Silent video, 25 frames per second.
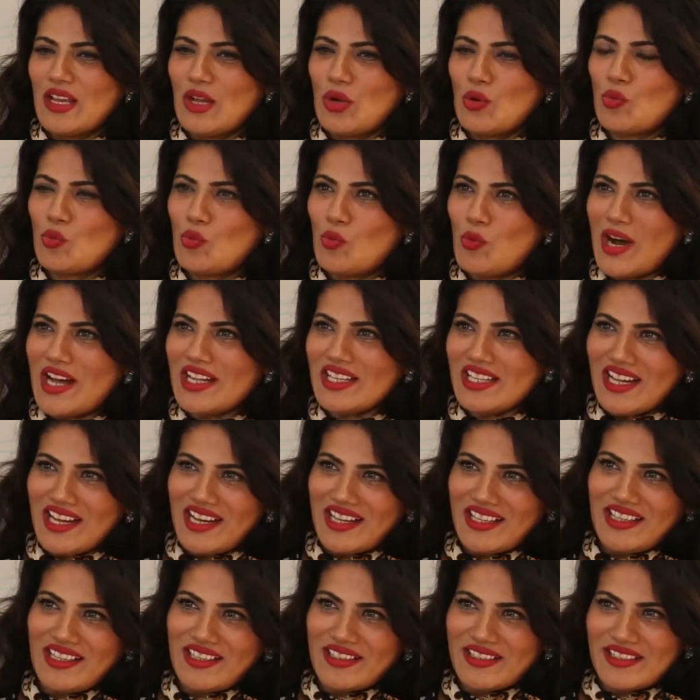what
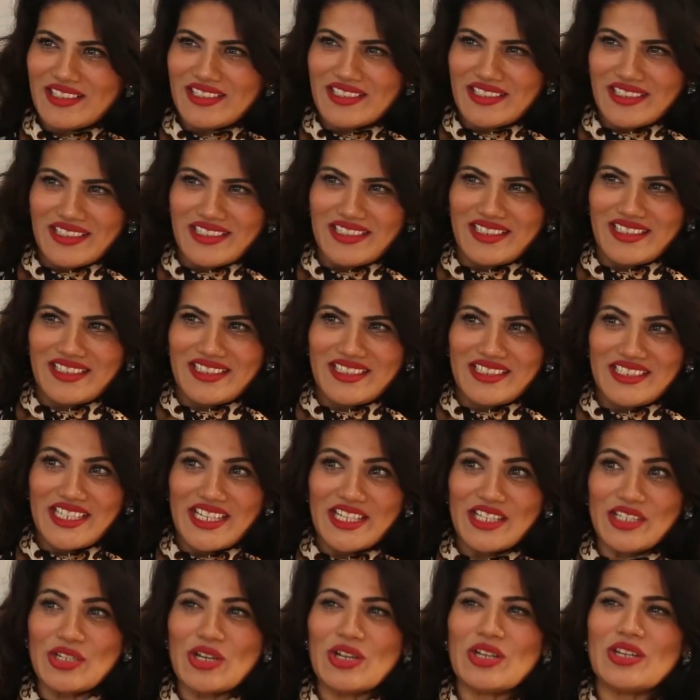other
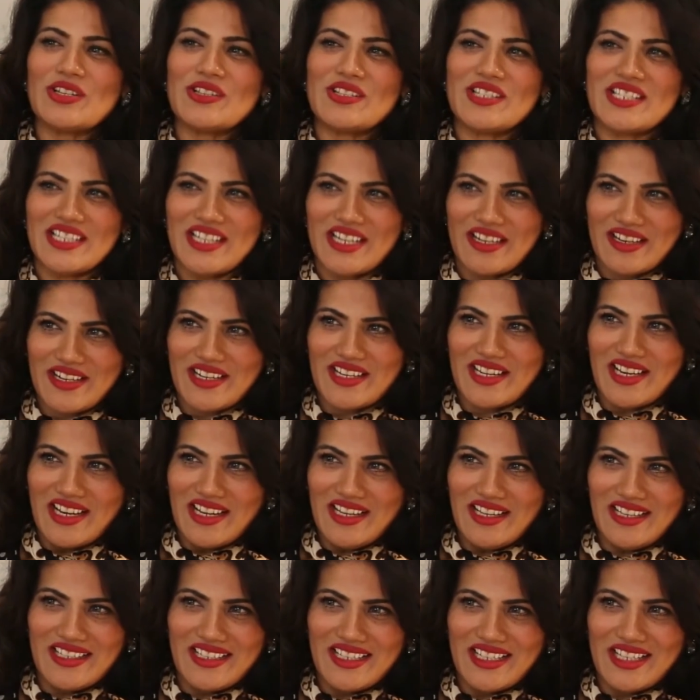technology
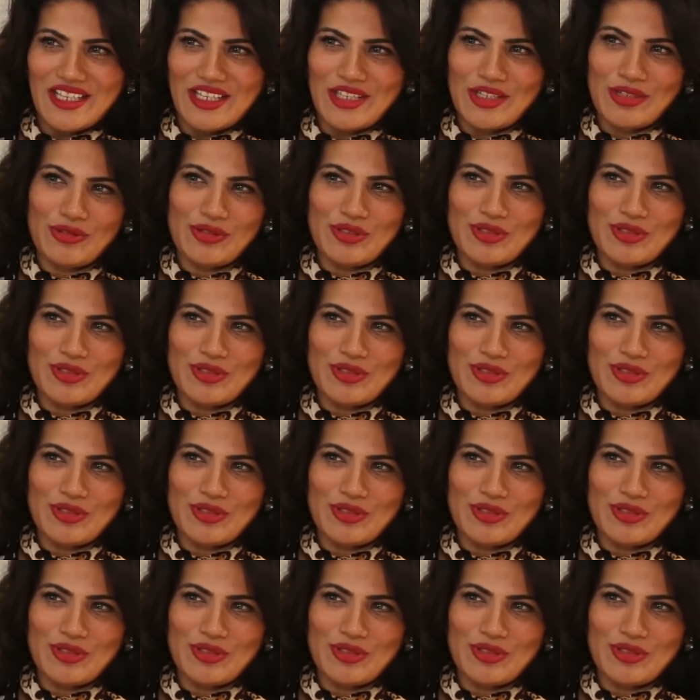area you